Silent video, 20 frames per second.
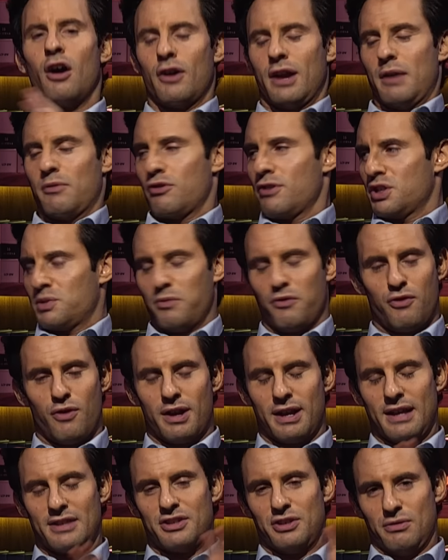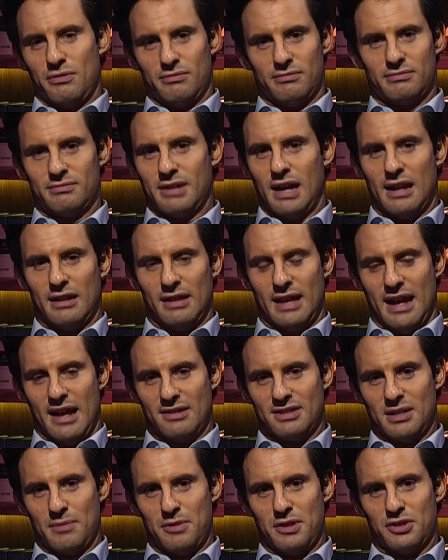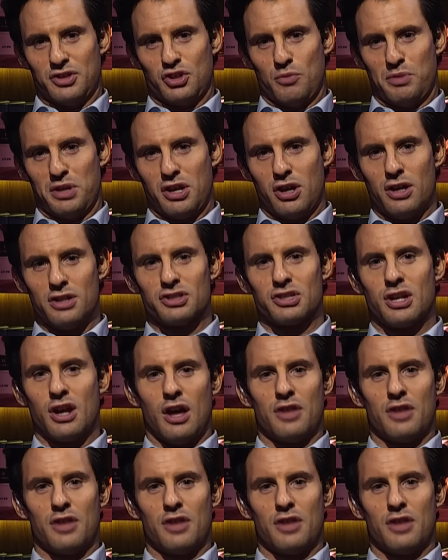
Okay, Chris, before I get to you, got to lay out some of this. So, because